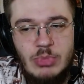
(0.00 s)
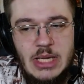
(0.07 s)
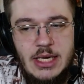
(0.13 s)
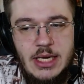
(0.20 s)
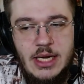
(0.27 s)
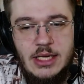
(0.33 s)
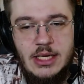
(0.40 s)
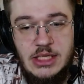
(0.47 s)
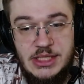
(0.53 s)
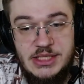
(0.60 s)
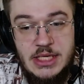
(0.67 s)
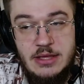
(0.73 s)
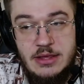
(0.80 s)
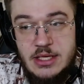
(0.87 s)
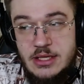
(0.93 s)
And he
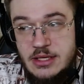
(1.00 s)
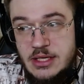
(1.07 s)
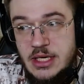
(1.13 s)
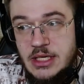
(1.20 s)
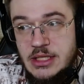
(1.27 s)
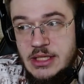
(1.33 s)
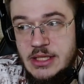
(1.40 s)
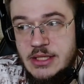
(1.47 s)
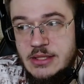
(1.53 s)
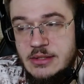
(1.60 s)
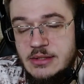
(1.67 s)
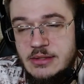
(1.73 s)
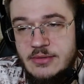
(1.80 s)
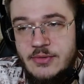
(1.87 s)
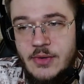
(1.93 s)
said that they need
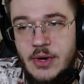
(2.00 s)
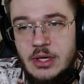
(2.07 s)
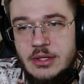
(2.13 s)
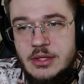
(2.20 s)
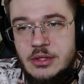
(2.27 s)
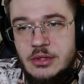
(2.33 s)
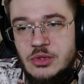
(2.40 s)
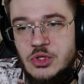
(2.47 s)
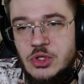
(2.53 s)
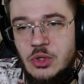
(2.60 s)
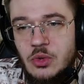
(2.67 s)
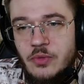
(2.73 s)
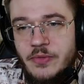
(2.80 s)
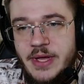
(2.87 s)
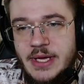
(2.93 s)
Falco
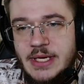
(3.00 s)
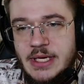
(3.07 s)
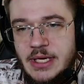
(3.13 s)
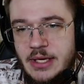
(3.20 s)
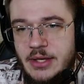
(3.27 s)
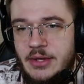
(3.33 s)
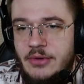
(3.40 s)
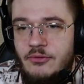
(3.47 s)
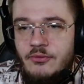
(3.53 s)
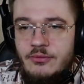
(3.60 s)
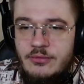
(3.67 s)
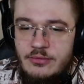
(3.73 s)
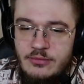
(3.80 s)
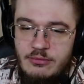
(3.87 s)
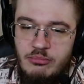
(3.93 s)
so they can
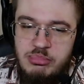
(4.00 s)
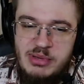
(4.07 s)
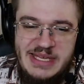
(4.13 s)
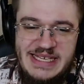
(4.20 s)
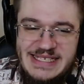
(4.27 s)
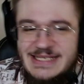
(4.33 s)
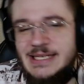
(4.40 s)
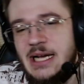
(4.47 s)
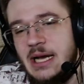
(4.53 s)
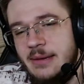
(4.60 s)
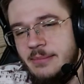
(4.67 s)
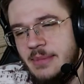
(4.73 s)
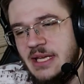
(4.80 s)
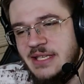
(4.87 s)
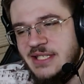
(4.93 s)
please
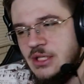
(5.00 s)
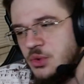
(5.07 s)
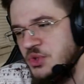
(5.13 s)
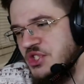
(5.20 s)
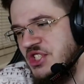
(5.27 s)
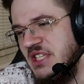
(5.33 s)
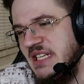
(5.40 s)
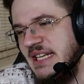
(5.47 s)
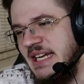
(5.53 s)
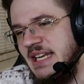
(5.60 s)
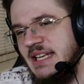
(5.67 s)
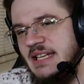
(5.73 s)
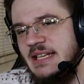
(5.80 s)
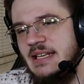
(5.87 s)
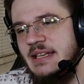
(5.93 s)
Gabi, so she
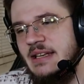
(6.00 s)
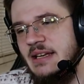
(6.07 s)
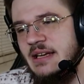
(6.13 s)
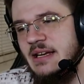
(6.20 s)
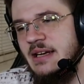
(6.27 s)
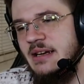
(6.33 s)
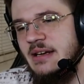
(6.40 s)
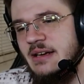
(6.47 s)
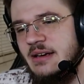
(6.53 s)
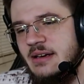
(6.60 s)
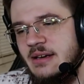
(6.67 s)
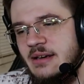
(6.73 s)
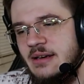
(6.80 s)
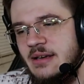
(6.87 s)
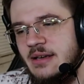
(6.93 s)
can
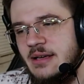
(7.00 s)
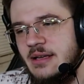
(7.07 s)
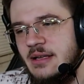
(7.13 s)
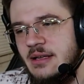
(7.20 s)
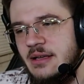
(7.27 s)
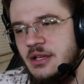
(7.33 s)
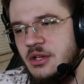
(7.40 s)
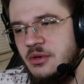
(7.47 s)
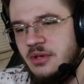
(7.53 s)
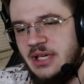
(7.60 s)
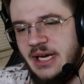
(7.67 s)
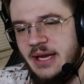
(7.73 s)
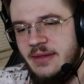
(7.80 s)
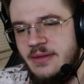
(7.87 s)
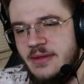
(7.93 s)

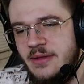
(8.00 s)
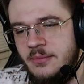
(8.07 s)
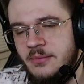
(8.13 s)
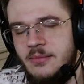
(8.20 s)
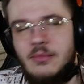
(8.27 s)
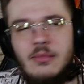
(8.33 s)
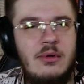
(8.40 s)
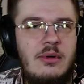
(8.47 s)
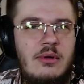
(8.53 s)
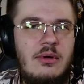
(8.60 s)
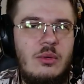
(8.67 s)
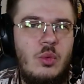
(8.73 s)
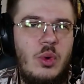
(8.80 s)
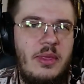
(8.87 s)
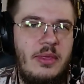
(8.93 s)
unite them
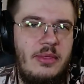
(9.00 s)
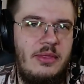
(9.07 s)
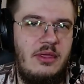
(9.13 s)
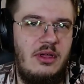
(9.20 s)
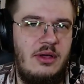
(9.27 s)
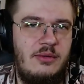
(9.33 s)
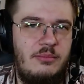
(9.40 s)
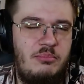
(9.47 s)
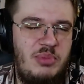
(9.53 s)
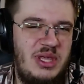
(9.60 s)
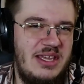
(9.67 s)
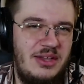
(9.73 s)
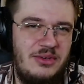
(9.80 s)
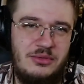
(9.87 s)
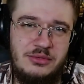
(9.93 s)
with
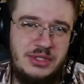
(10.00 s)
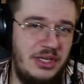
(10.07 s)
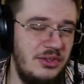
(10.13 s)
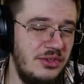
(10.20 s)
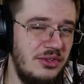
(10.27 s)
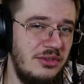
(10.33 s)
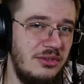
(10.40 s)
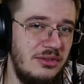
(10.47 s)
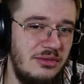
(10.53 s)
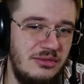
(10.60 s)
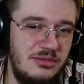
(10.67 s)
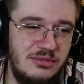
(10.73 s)
Peek and Reiner.